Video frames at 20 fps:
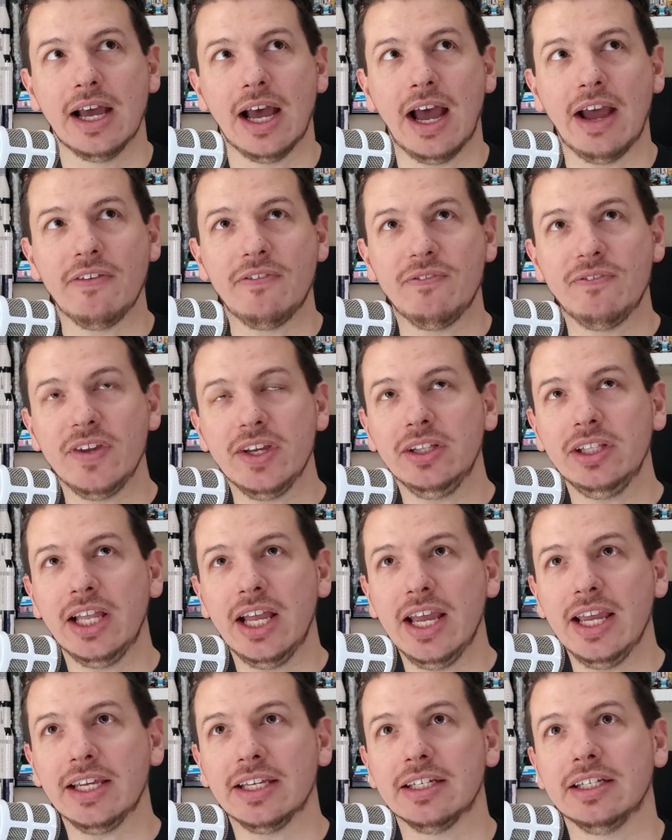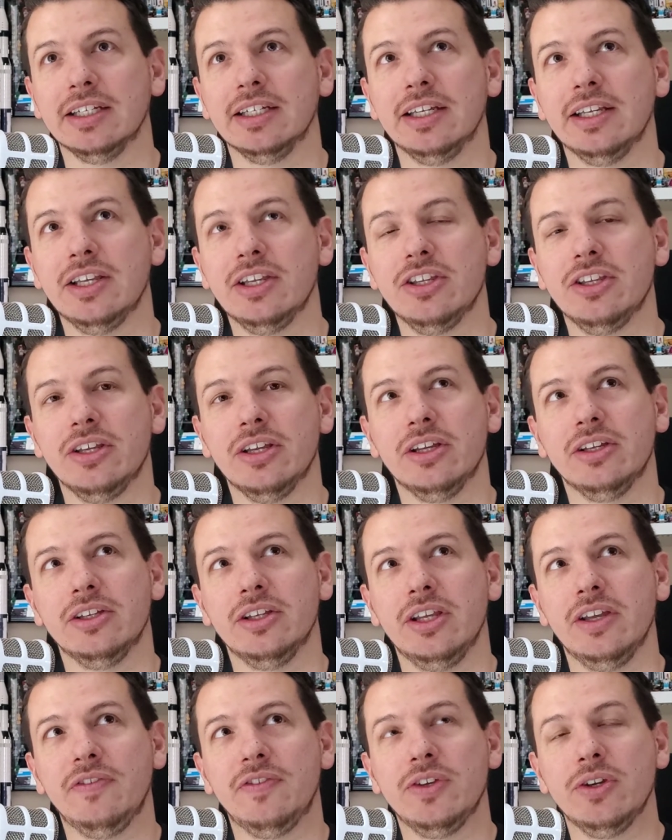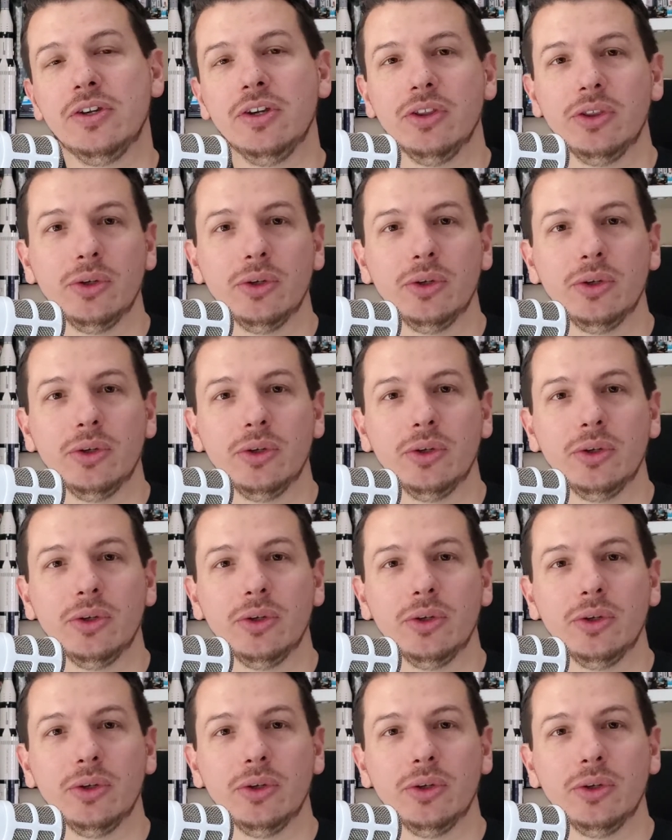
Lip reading: I feel like if you could